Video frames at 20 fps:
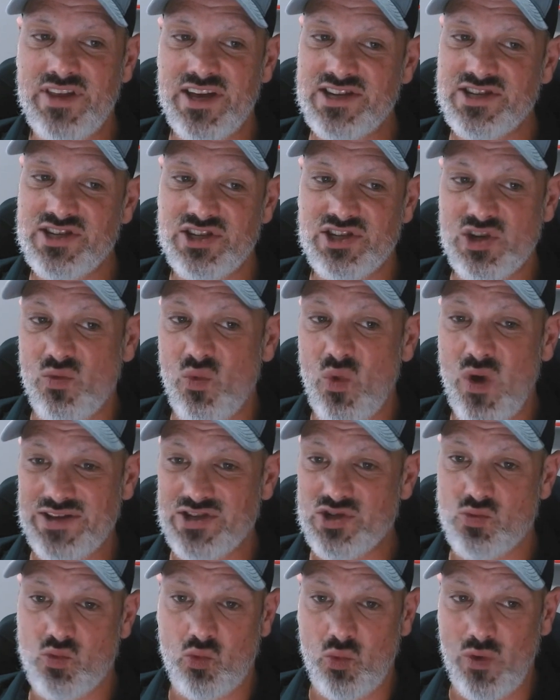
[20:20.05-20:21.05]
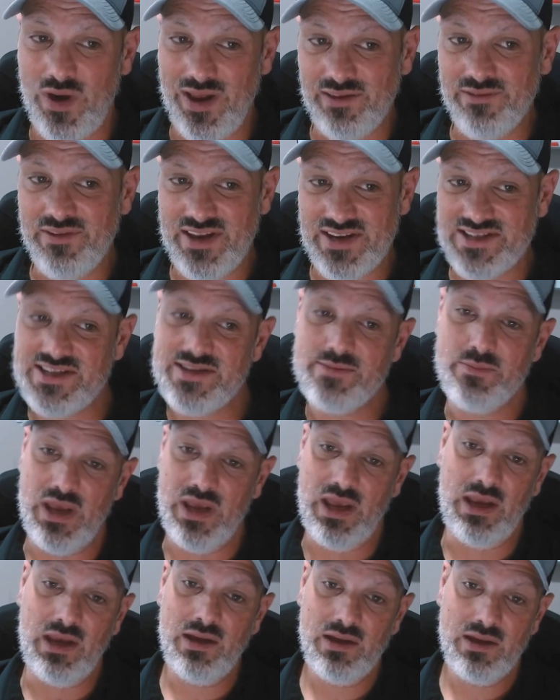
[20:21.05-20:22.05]
this into what's relevant to
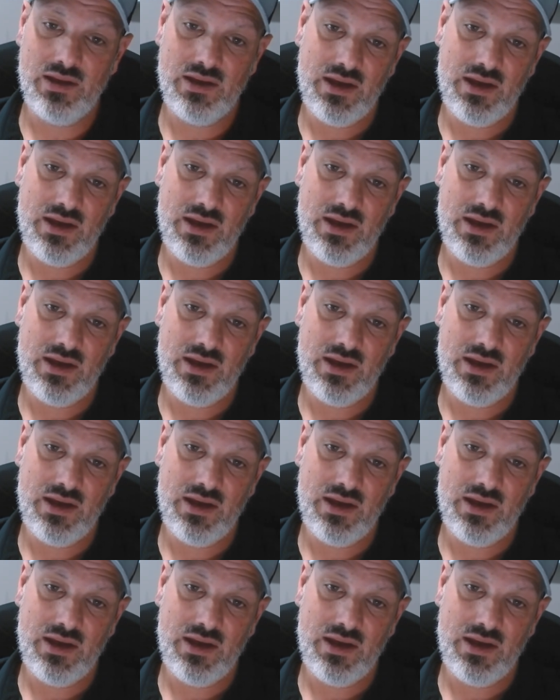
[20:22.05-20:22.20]
me